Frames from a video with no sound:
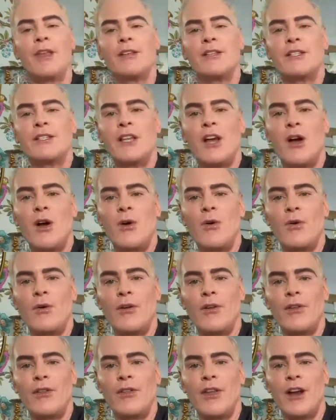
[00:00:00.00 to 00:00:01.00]

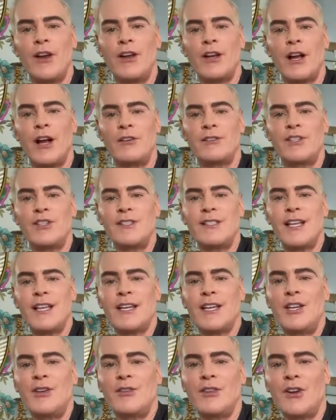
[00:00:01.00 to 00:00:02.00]
So there you go. Do you see
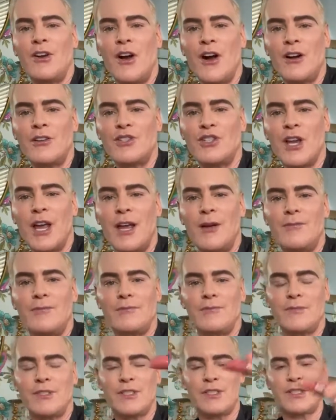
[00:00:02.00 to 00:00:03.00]
that cute little heart shape?
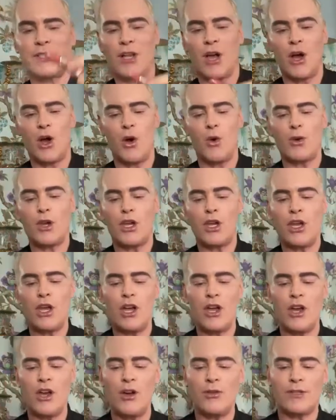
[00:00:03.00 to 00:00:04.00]
So
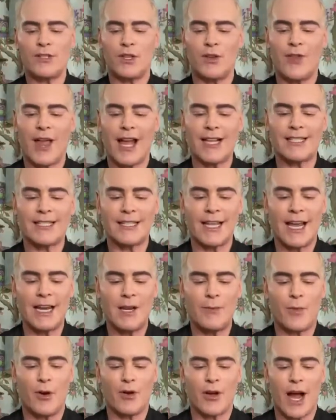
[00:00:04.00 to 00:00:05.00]
cute. So that's
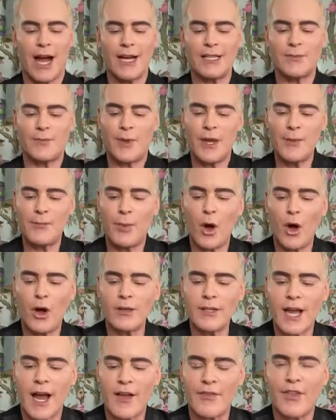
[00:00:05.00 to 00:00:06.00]
Lady Bold, guys. Be
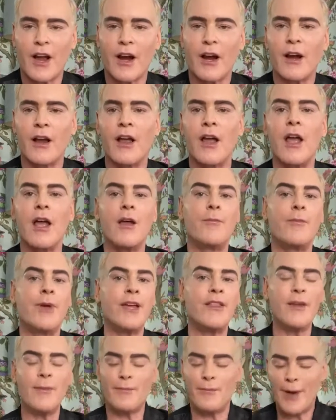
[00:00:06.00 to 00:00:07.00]
bold out there.
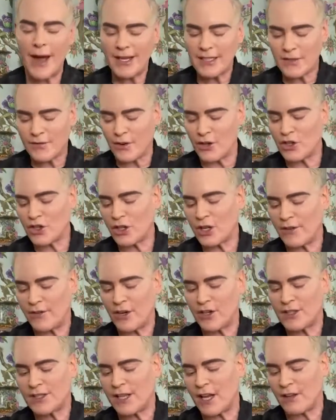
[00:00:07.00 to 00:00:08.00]
Be the best version of
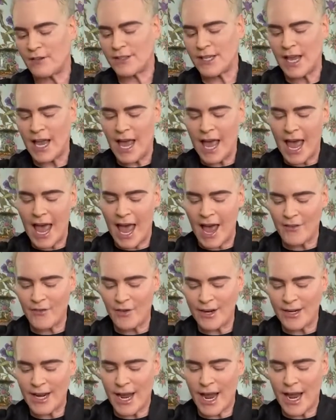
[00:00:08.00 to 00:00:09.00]
yourselves
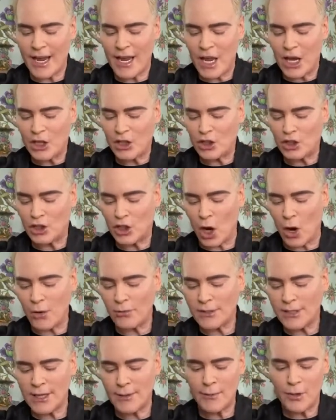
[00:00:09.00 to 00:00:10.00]
every day.
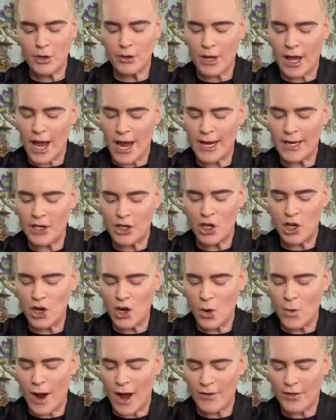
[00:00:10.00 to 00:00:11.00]
Don't dim your light. You
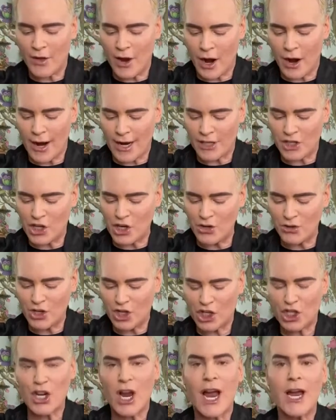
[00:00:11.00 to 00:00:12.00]
go out there and you
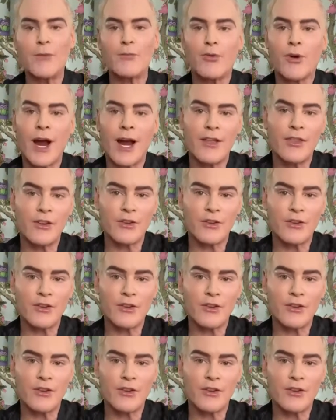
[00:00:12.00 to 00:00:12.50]
shine bright.